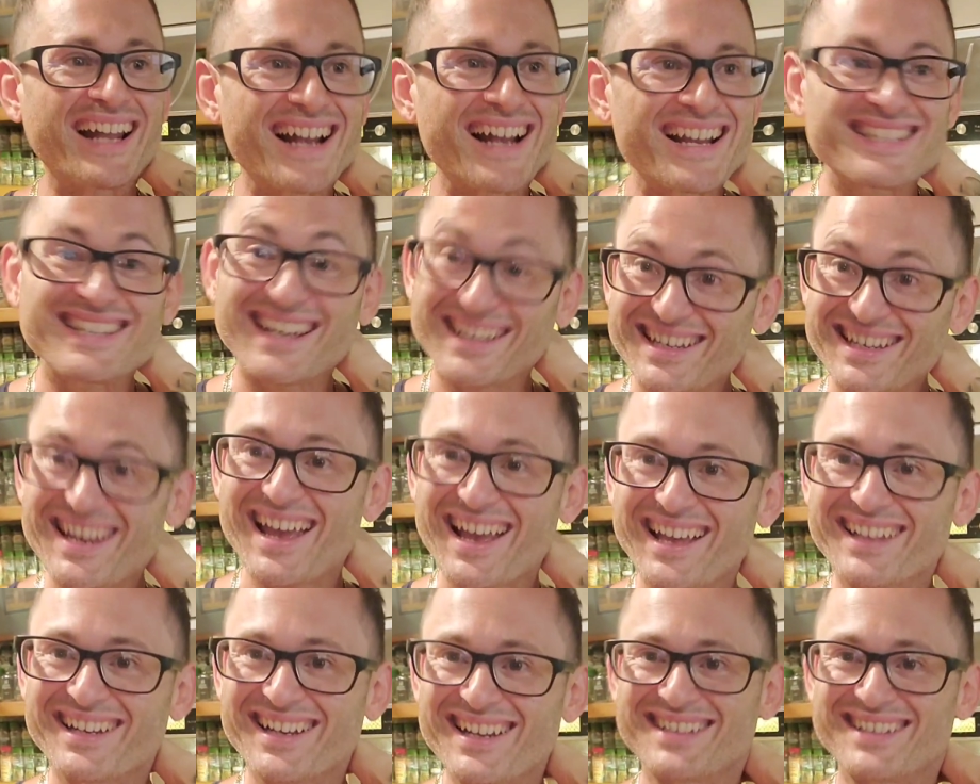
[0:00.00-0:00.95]
and I said,
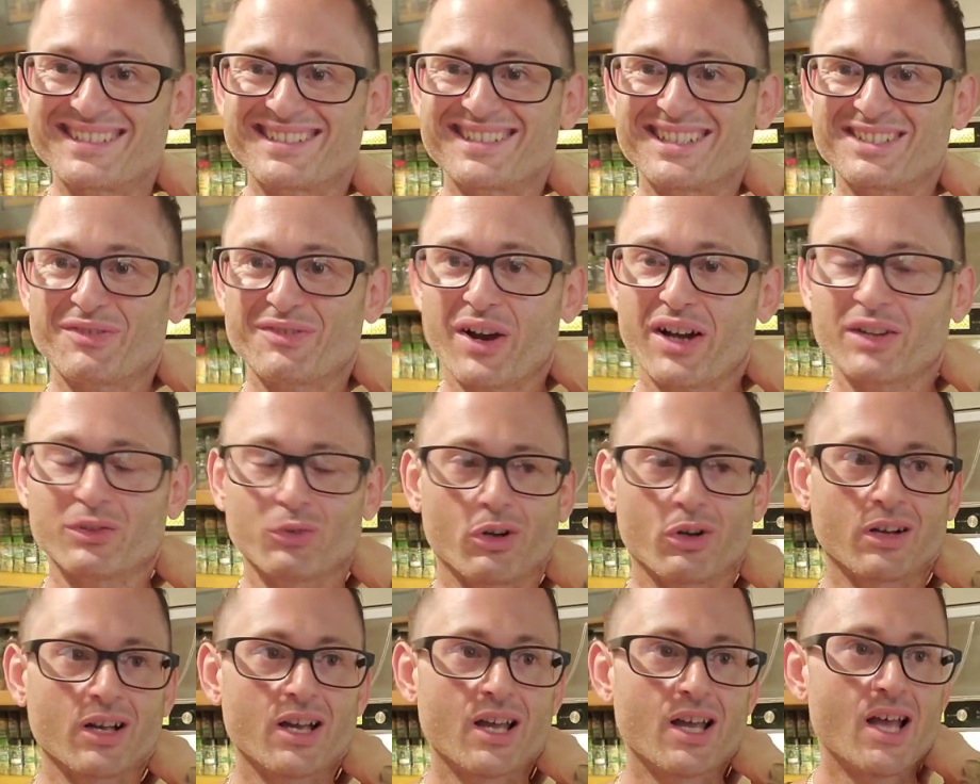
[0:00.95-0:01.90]
yeah, it is. It's very
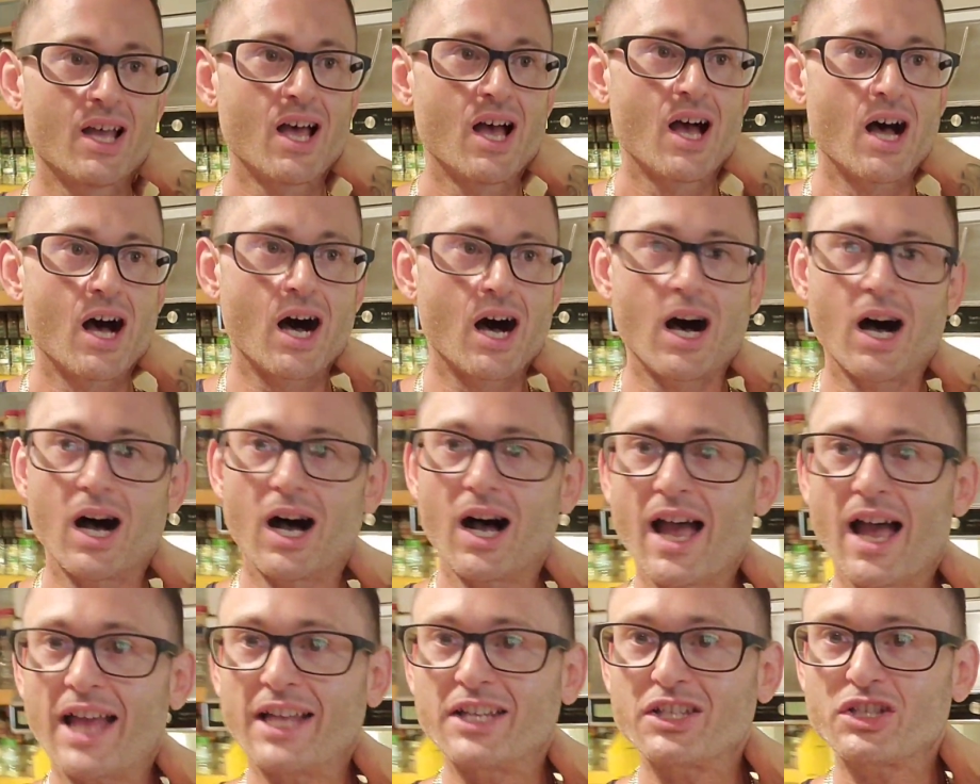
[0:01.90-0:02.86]
long.
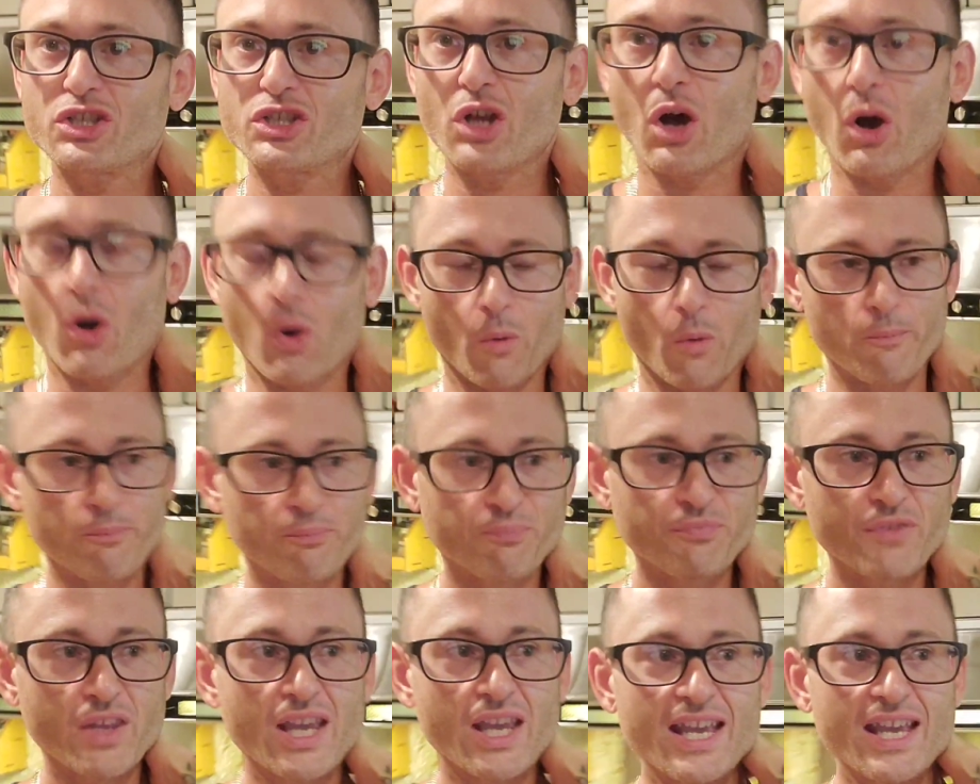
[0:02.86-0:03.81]
Uh, and so
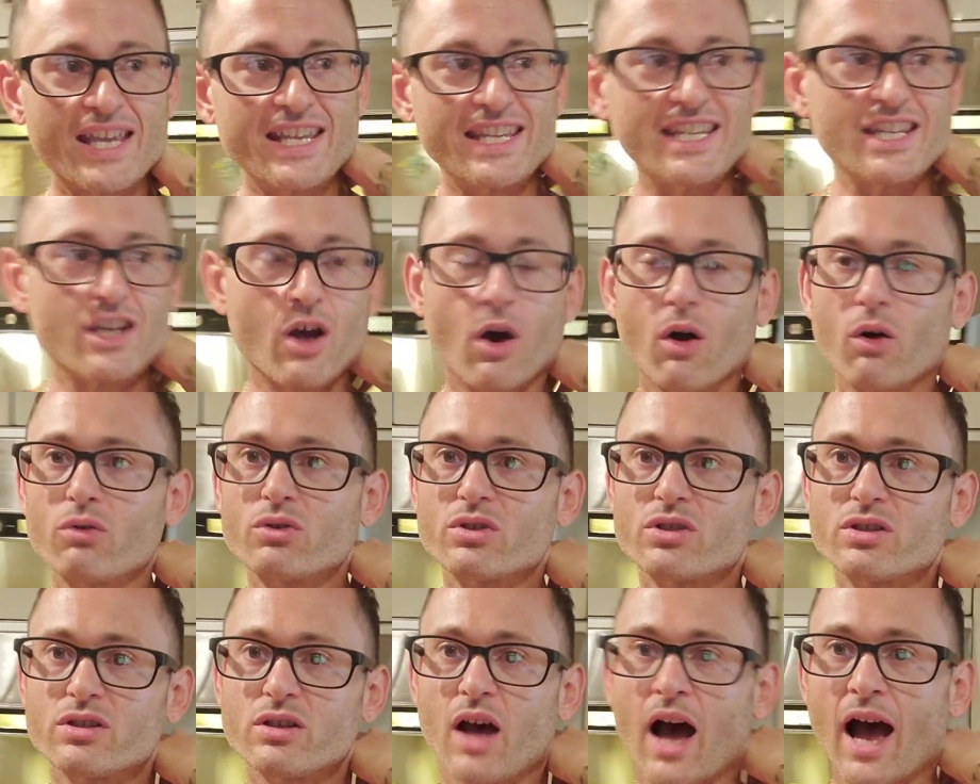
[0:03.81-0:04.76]
he
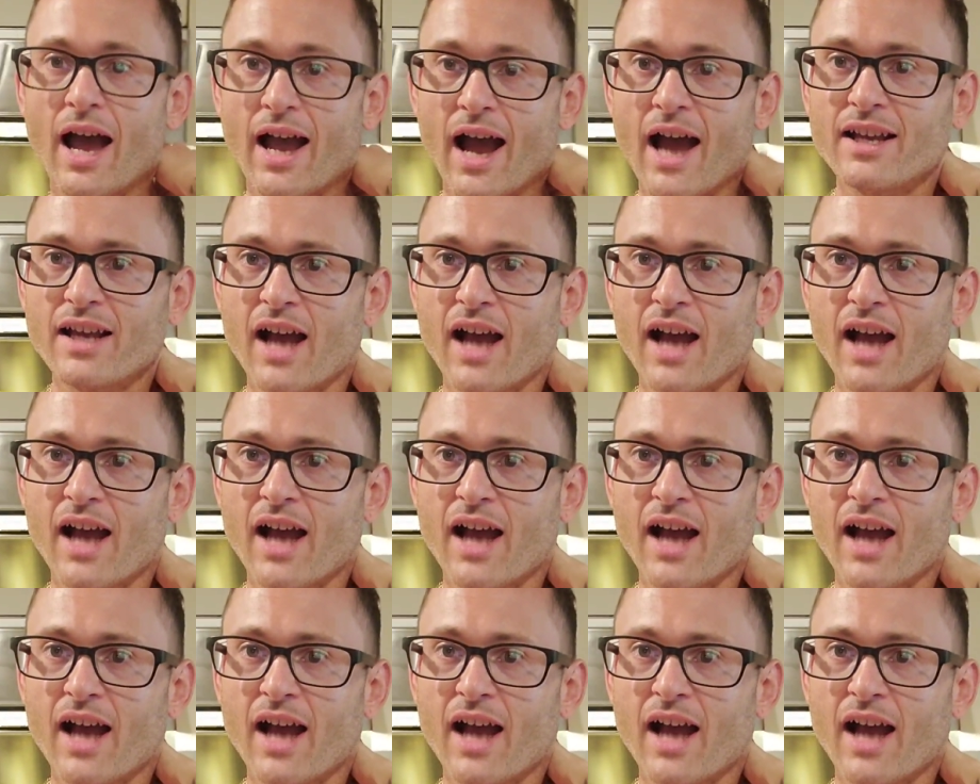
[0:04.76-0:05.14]
goes, I,